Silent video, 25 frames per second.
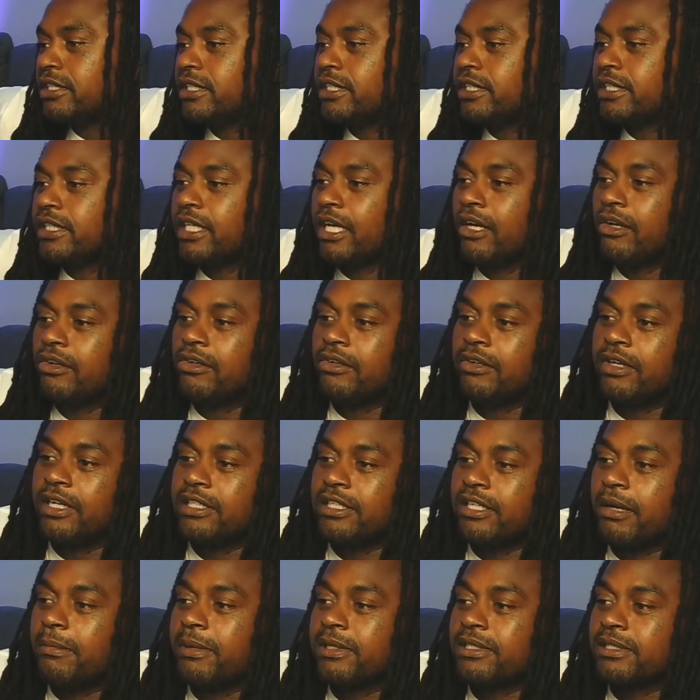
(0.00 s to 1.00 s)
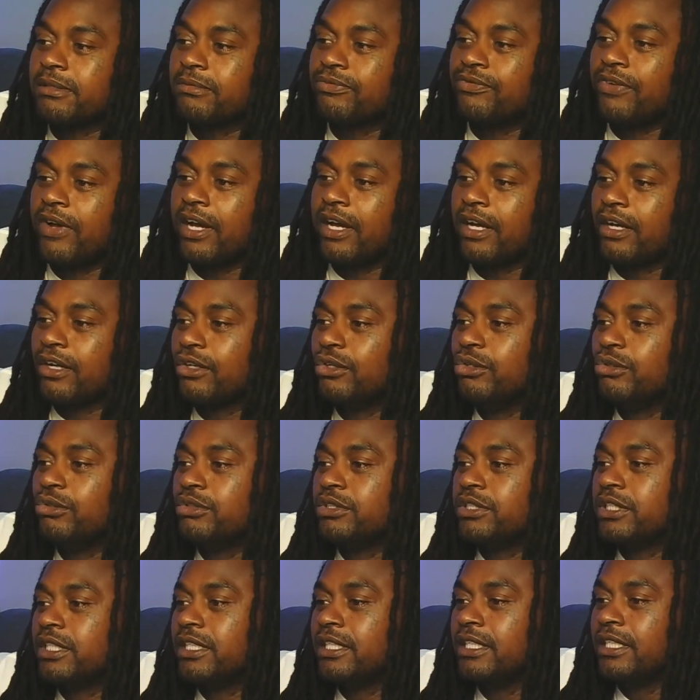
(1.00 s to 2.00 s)
Shit, I don't know. They talking about some fucking cool
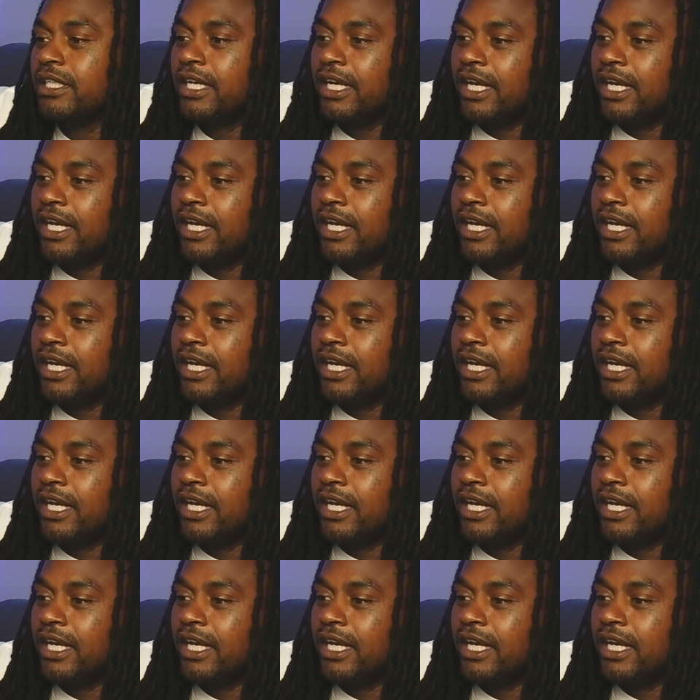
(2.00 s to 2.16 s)
shit.